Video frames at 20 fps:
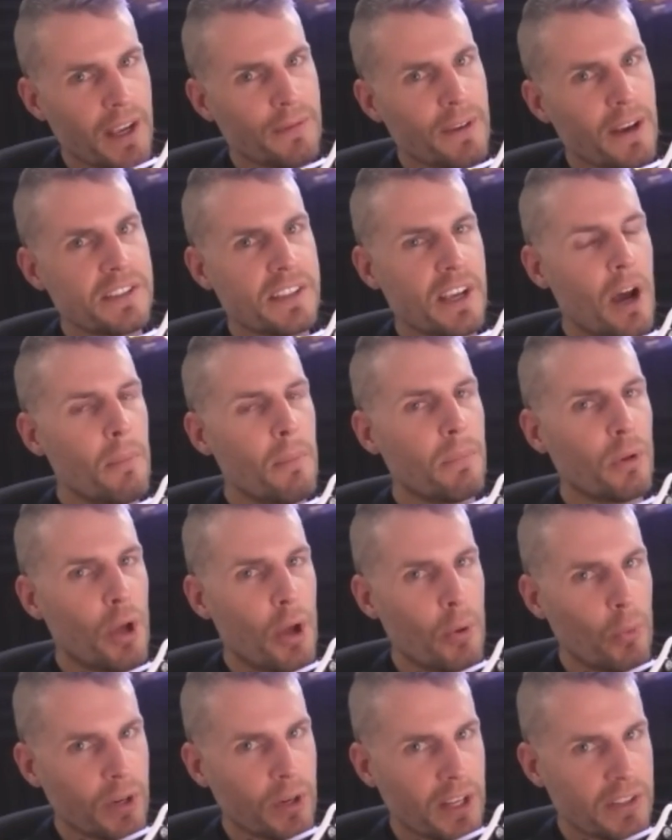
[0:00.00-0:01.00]
I sound
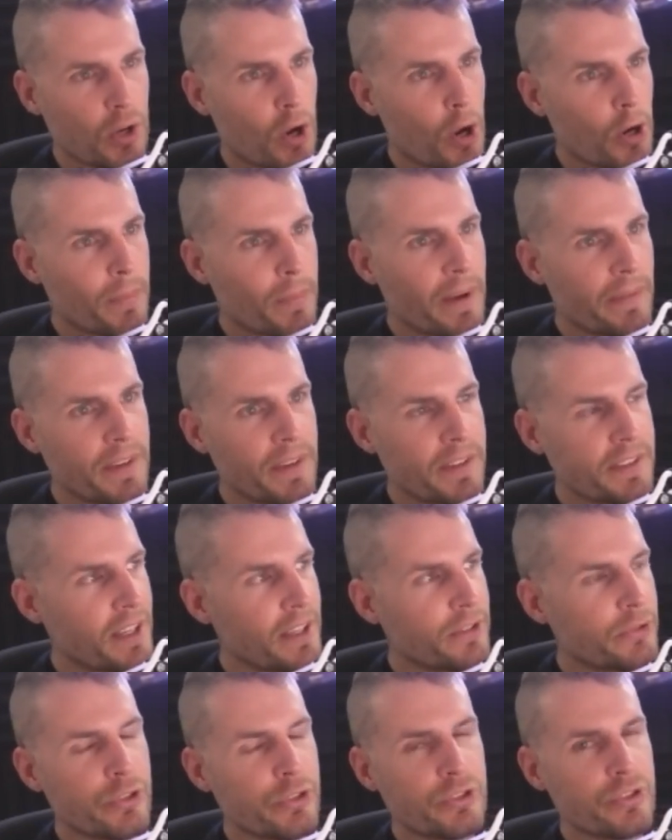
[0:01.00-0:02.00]
blunt when I talk about these
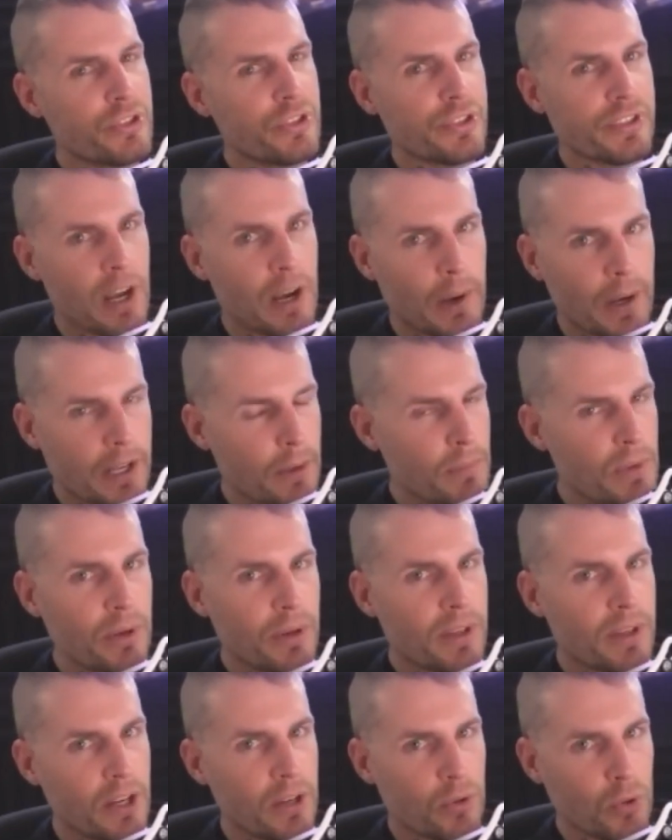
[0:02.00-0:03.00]
things, this is just how I
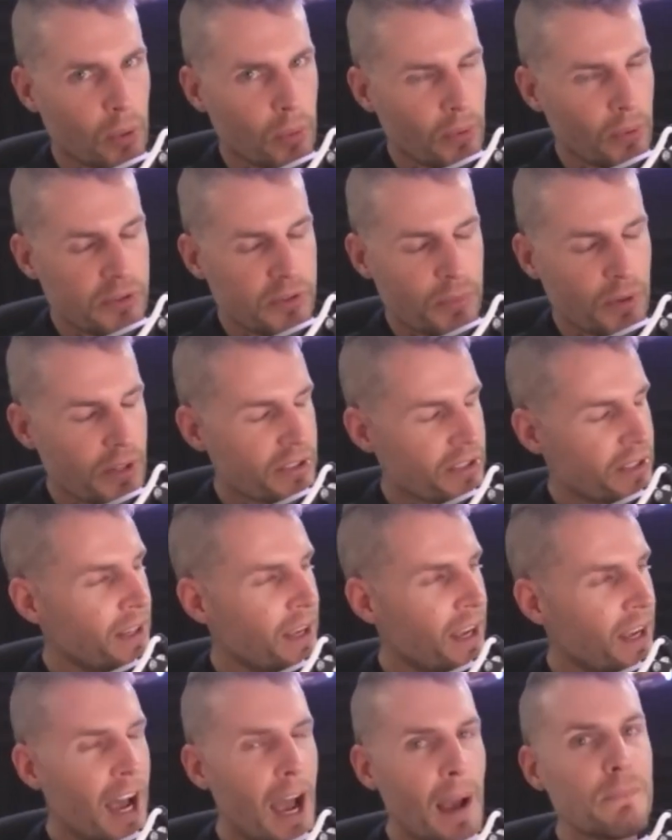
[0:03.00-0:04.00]
communicate normally as a person.
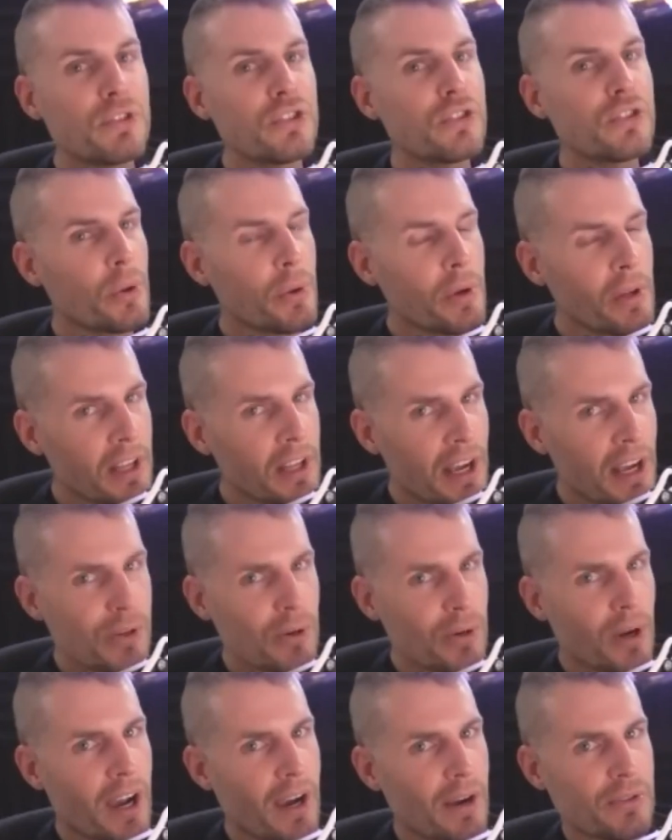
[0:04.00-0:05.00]
I'm so delighted
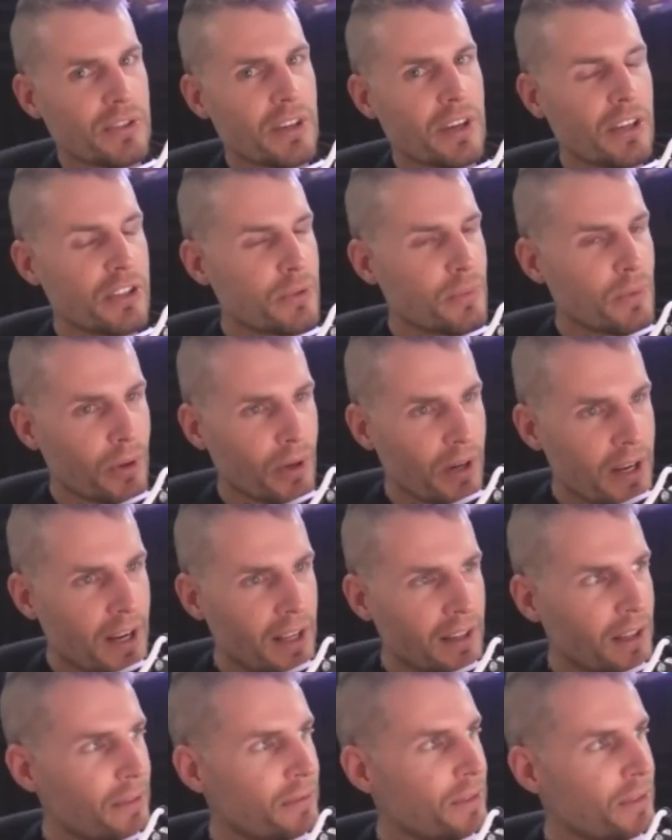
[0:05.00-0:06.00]
you're a HYROS customer, and I
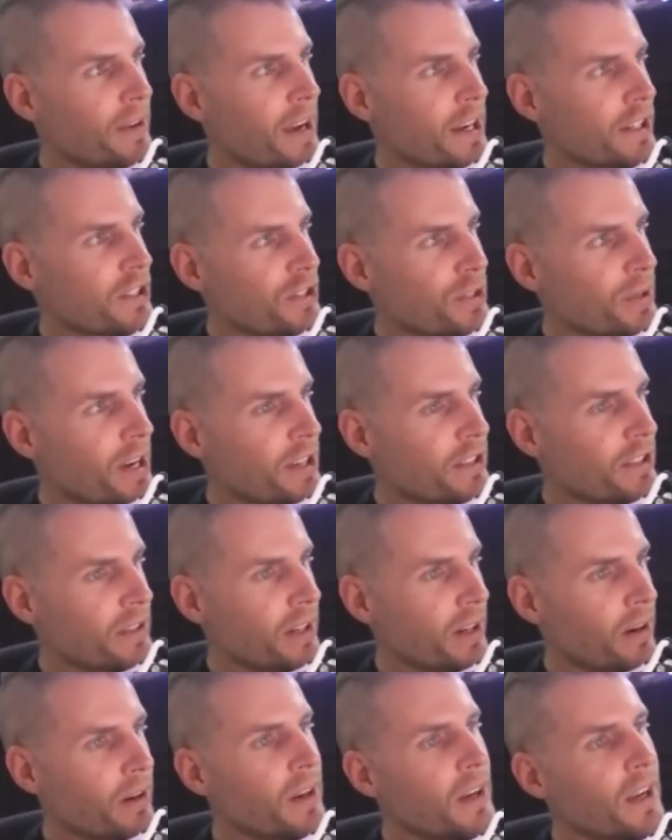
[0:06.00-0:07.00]
love the fact that you guys are
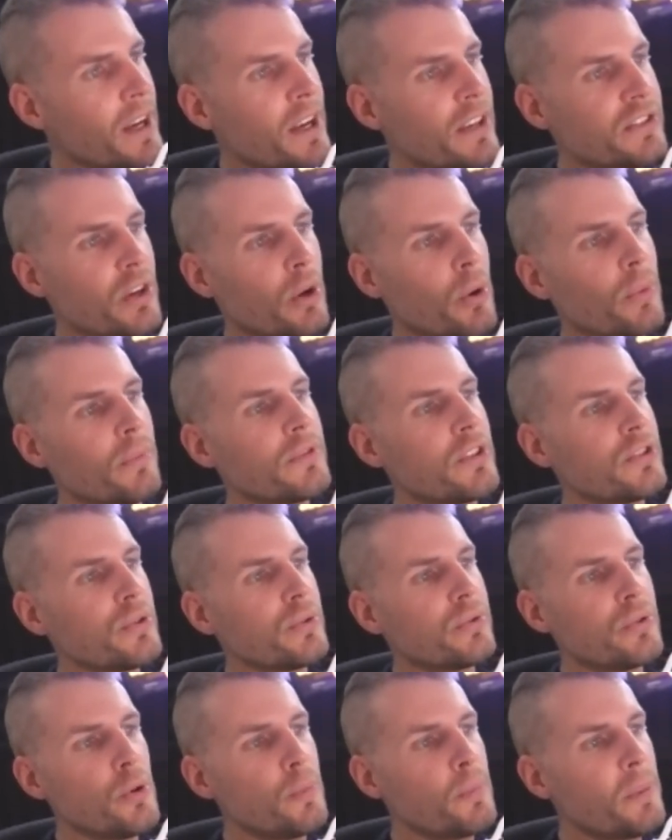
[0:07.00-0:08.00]
here. So did you
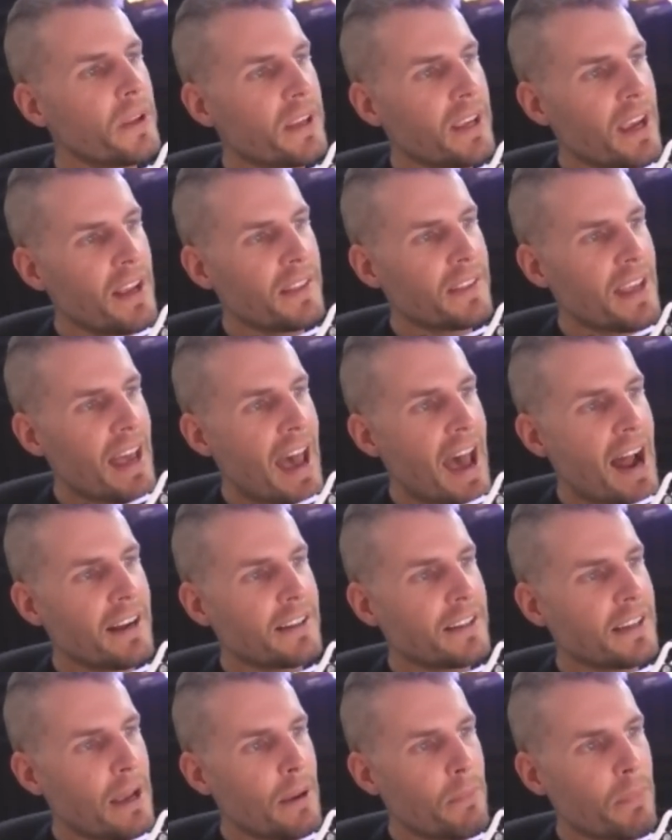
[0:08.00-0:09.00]
duplicate the
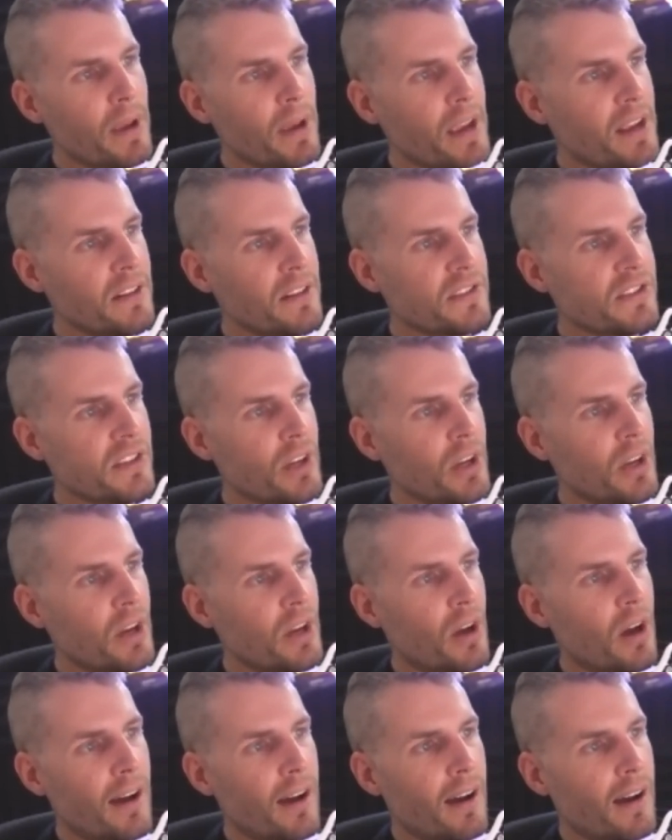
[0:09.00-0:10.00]
ad campaigns
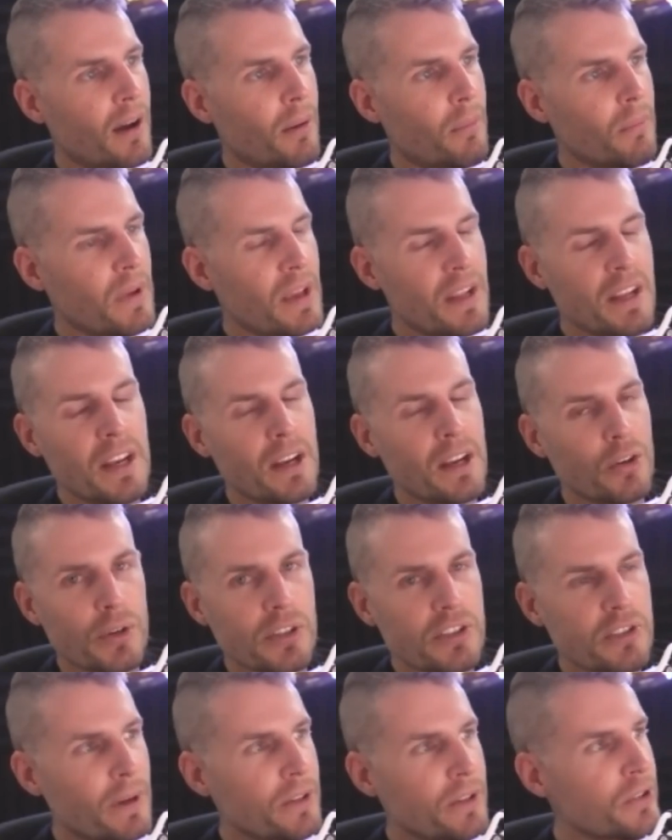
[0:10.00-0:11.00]
and then
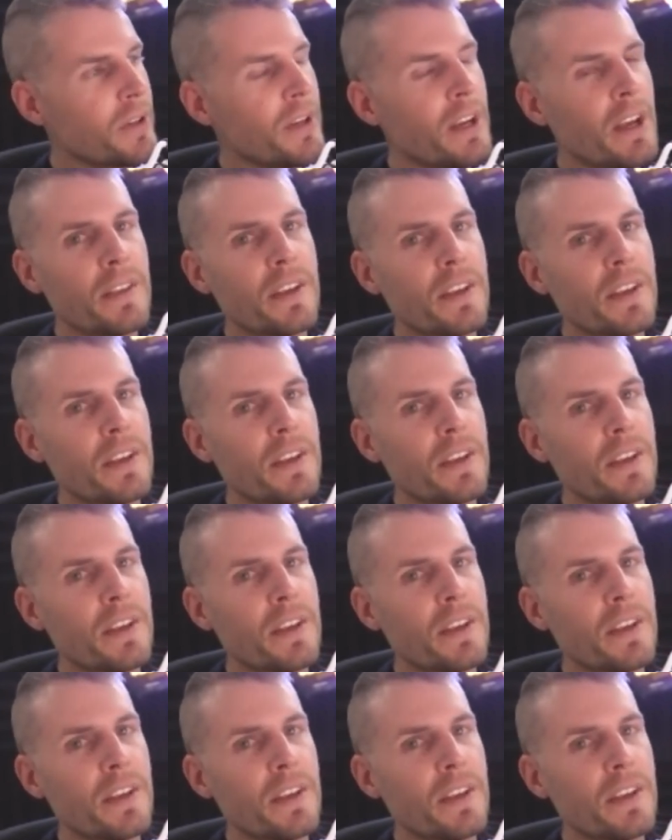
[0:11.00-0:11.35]
increase the budget?